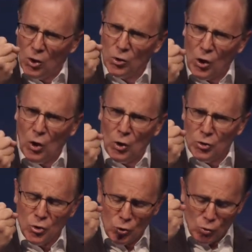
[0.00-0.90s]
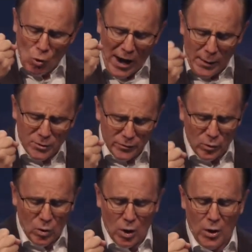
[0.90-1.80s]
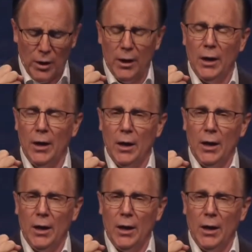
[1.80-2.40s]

held on to, grabbed for,